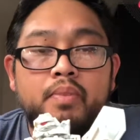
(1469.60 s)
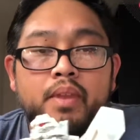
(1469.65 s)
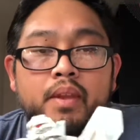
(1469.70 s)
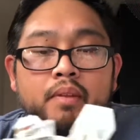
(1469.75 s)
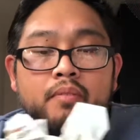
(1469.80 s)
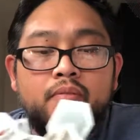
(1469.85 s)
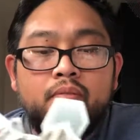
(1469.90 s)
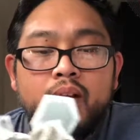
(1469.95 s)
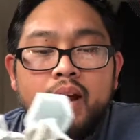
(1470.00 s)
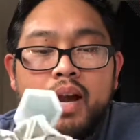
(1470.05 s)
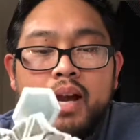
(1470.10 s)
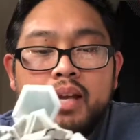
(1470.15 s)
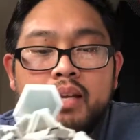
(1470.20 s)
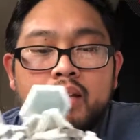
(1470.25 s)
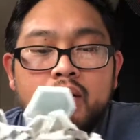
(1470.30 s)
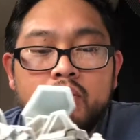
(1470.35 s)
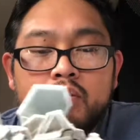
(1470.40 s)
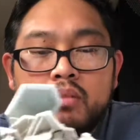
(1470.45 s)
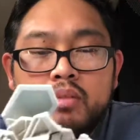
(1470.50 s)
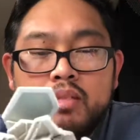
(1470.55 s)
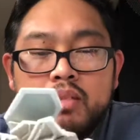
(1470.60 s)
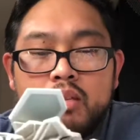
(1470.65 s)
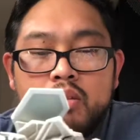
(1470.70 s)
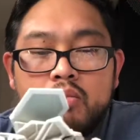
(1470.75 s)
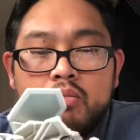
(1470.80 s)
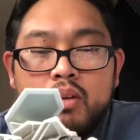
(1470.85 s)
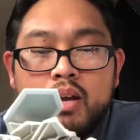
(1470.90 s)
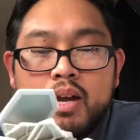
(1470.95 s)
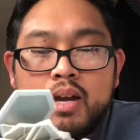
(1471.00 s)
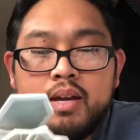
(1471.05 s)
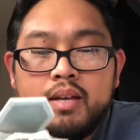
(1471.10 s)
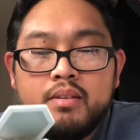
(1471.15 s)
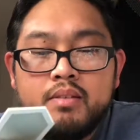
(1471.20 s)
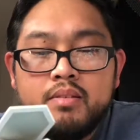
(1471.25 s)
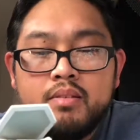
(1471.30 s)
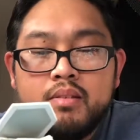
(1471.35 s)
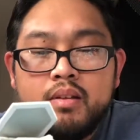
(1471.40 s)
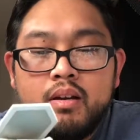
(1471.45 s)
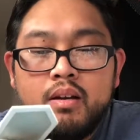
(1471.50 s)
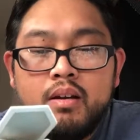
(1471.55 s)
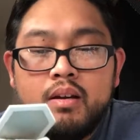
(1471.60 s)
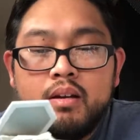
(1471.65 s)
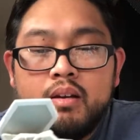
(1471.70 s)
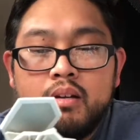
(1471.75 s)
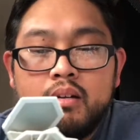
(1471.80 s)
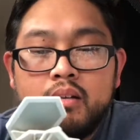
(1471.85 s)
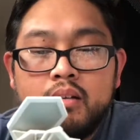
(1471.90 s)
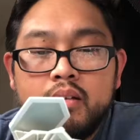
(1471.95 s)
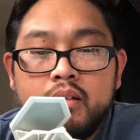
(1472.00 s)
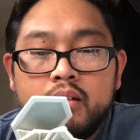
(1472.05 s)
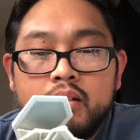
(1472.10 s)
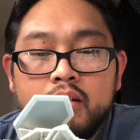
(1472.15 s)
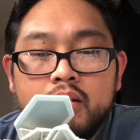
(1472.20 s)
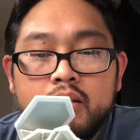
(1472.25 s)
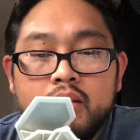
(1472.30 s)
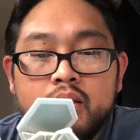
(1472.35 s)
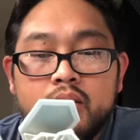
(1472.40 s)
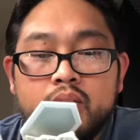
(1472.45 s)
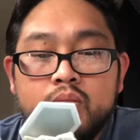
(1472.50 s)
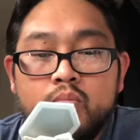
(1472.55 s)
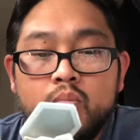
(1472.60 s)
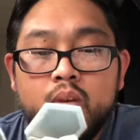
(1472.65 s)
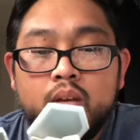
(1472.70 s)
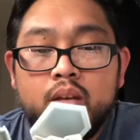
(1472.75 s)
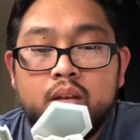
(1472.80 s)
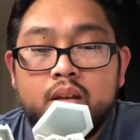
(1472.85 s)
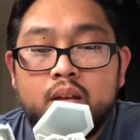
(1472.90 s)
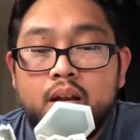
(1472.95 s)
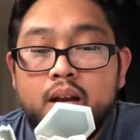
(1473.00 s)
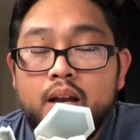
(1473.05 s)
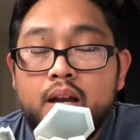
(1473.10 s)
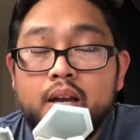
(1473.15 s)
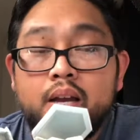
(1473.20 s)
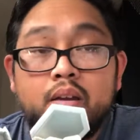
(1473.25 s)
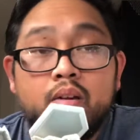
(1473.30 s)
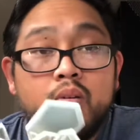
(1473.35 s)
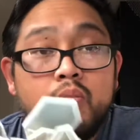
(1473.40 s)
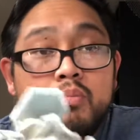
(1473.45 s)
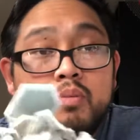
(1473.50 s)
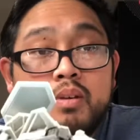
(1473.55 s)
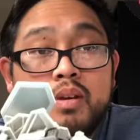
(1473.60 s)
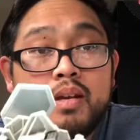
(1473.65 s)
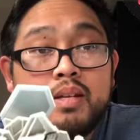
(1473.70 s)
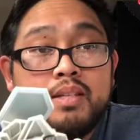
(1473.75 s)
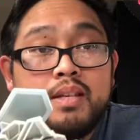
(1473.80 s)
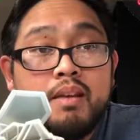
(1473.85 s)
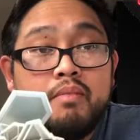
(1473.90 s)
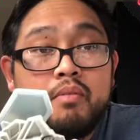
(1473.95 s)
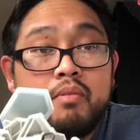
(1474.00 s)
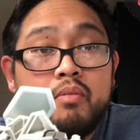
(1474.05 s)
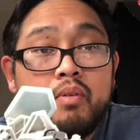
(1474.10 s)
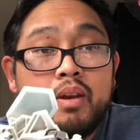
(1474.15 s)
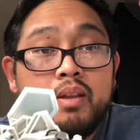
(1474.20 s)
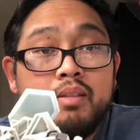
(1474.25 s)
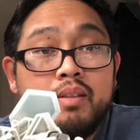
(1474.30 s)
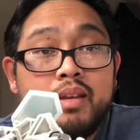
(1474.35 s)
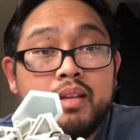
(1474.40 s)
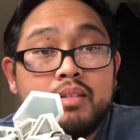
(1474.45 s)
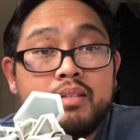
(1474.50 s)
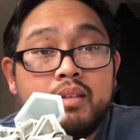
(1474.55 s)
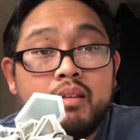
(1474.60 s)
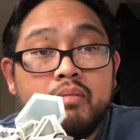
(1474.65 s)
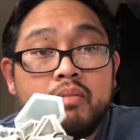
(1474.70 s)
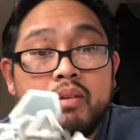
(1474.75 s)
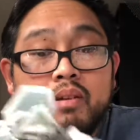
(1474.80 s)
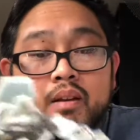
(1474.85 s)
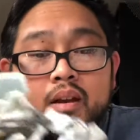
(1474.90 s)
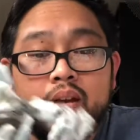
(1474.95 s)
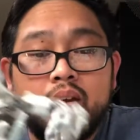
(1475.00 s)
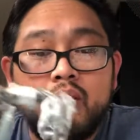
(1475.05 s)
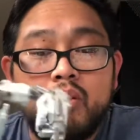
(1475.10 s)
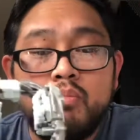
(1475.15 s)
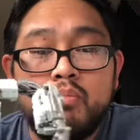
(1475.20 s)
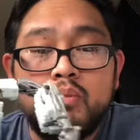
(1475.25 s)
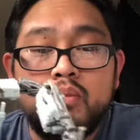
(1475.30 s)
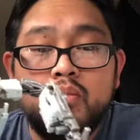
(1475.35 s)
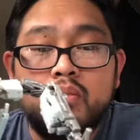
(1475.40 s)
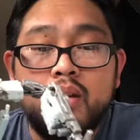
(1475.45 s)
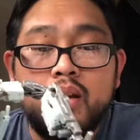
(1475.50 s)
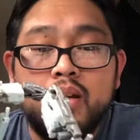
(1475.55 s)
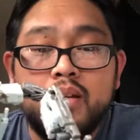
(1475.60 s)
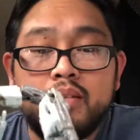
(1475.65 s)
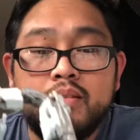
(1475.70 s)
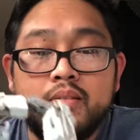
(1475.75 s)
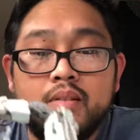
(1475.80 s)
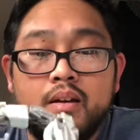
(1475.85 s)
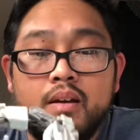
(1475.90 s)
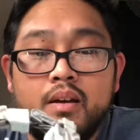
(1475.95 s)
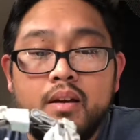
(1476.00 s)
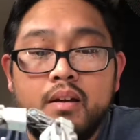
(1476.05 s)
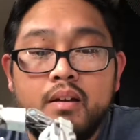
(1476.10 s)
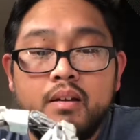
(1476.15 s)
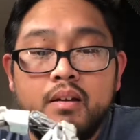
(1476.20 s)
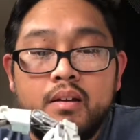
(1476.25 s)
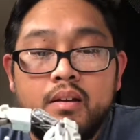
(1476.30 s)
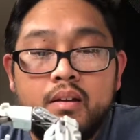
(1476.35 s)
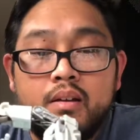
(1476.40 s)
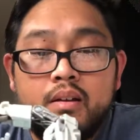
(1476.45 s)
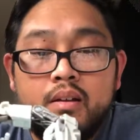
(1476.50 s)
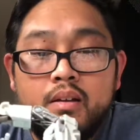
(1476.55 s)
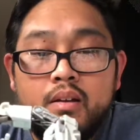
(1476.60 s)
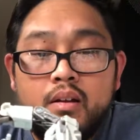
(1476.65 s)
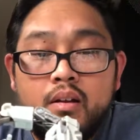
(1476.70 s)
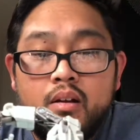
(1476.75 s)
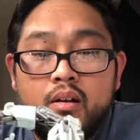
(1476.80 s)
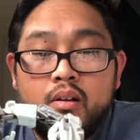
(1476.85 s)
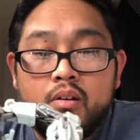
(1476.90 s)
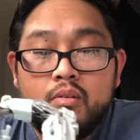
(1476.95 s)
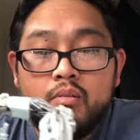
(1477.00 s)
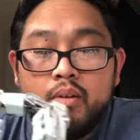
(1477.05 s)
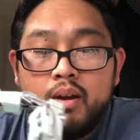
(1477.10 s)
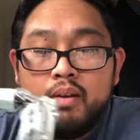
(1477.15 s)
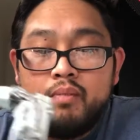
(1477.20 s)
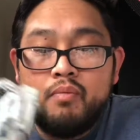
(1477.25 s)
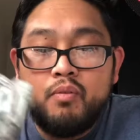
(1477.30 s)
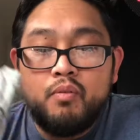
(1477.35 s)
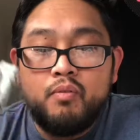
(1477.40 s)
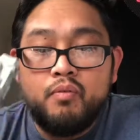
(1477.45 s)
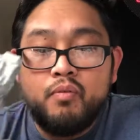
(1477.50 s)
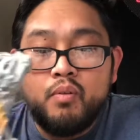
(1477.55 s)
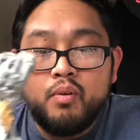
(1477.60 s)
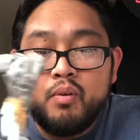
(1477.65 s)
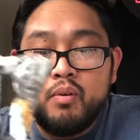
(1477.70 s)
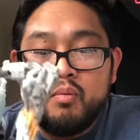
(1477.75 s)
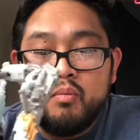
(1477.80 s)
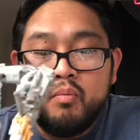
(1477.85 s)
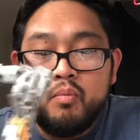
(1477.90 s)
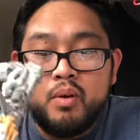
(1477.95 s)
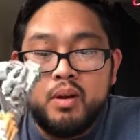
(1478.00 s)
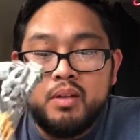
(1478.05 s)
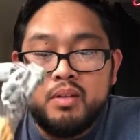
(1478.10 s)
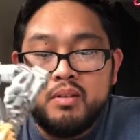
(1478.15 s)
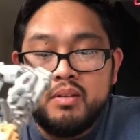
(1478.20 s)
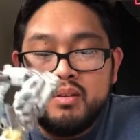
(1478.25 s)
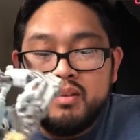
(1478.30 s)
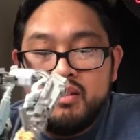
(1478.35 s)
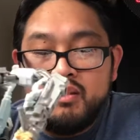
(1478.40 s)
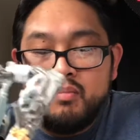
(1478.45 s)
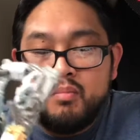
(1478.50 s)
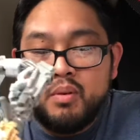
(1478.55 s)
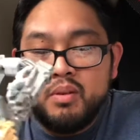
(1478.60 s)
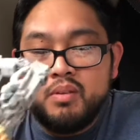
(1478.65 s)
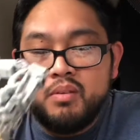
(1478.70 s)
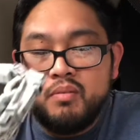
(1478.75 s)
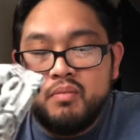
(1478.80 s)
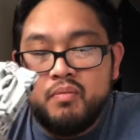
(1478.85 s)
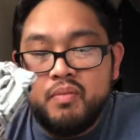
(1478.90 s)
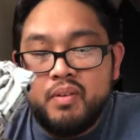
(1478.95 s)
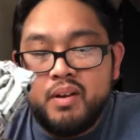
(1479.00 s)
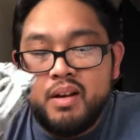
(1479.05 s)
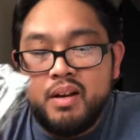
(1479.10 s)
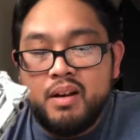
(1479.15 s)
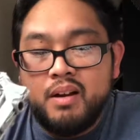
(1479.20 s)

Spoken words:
if I don't see you guys this week, I hope you guys have a great Thanksgiving. I hope you guys are grateful for what you've